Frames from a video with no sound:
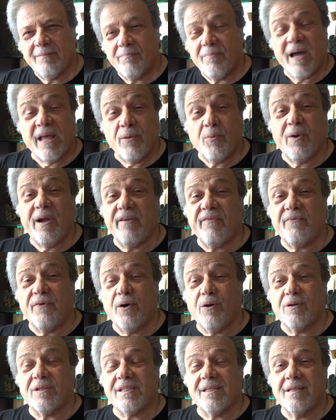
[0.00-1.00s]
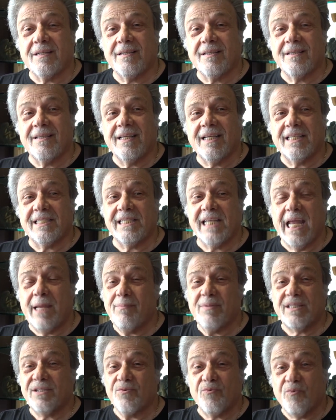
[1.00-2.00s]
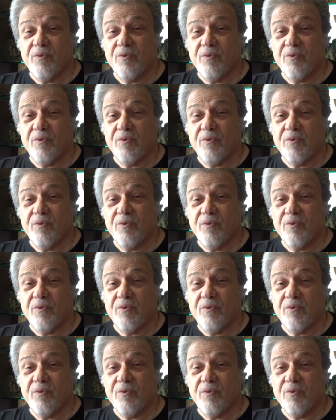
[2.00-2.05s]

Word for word: By the way, folks, his name isn't